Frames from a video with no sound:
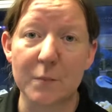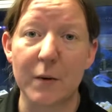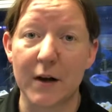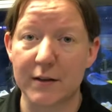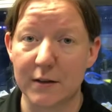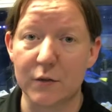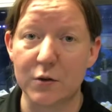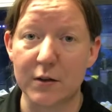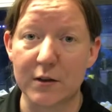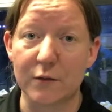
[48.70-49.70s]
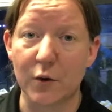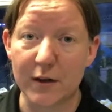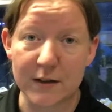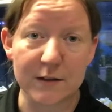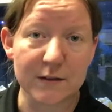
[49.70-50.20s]
But if you can avoid
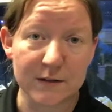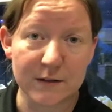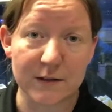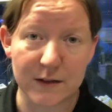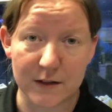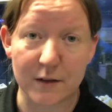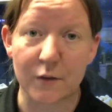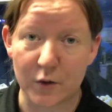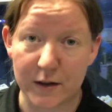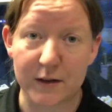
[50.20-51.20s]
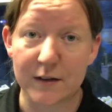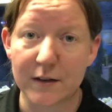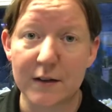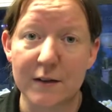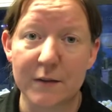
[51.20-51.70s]
it, then avoid it
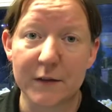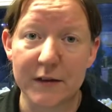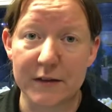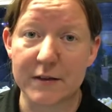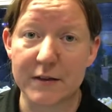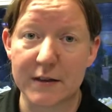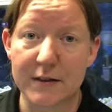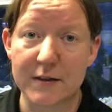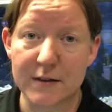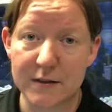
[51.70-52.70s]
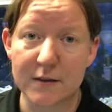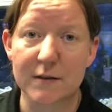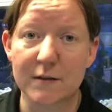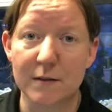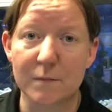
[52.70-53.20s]
because it's
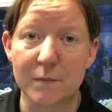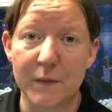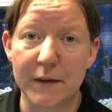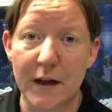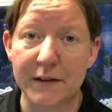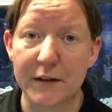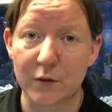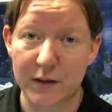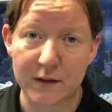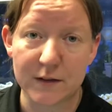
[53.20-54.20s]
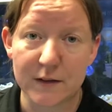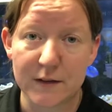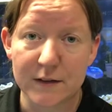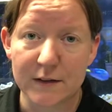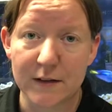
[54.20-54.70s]
not that great.
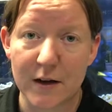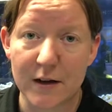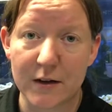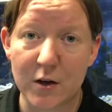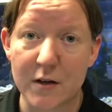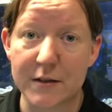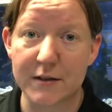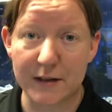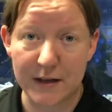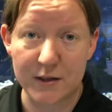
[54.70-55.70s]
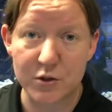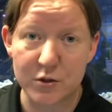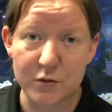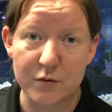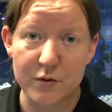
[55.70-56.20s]
It causes a lot of
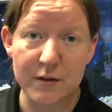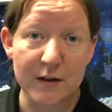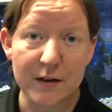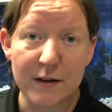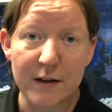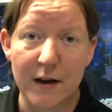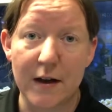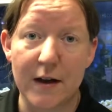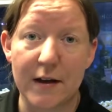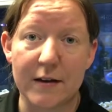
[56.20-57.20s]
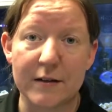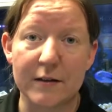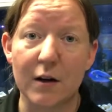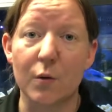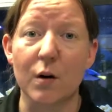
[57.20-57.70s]
issues. And
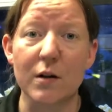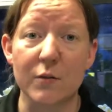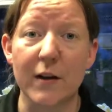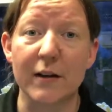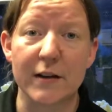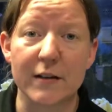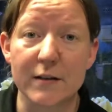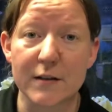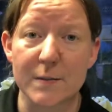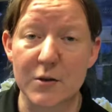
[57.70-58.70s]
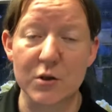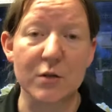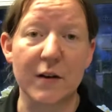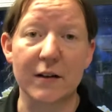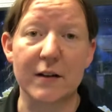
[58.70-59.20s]
you know, we're in New England, especially in
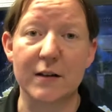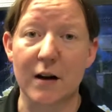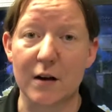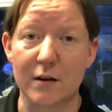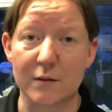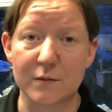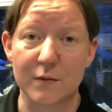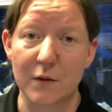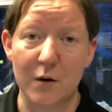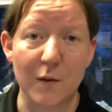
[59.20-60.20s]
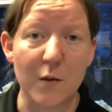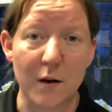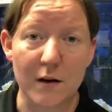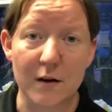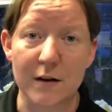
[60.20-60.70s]
New England, our well
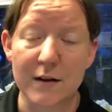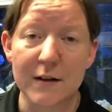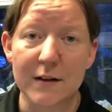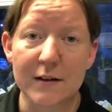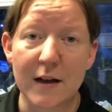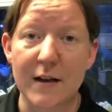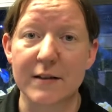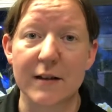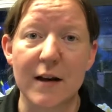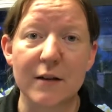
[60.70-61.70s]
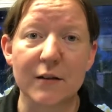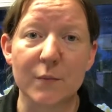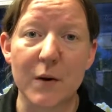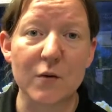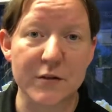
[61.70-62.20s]
water has a lot
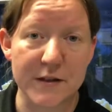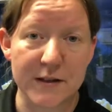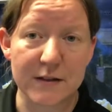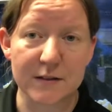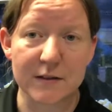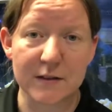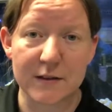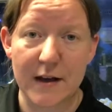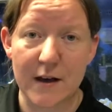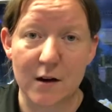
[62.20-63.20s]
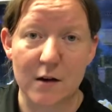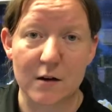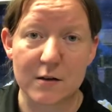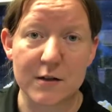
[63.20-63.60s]
of minerals in it that are